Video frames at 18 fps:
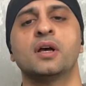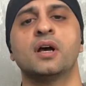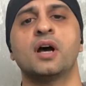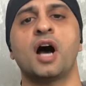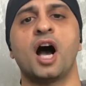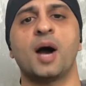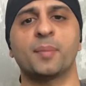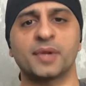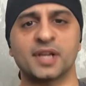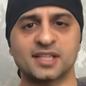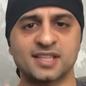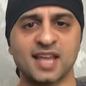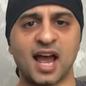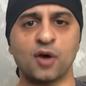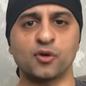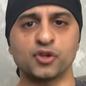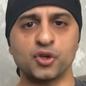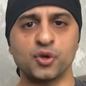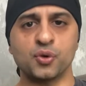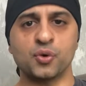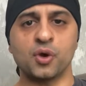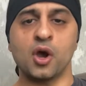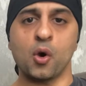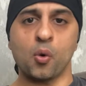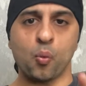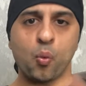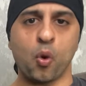I'm going to tell you
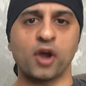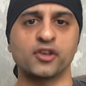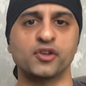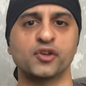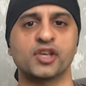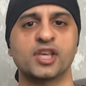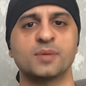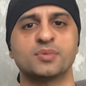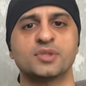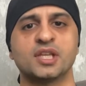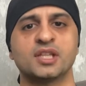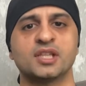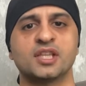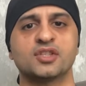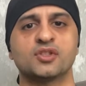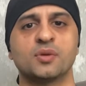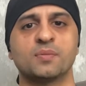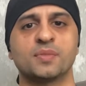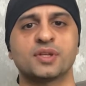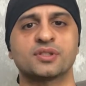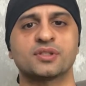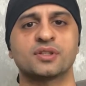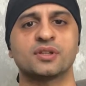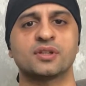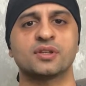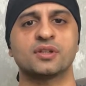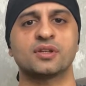why you keep seeing these numbers.
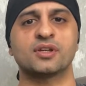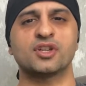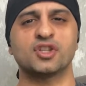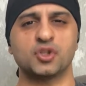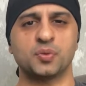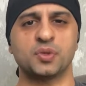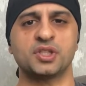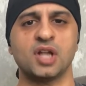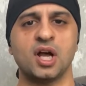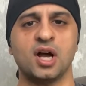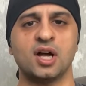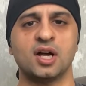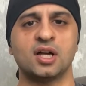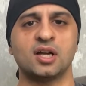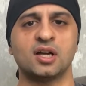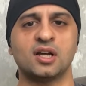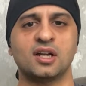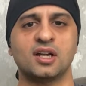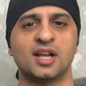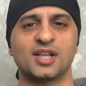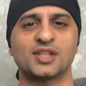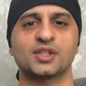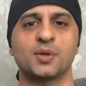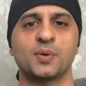Should we start? Let's do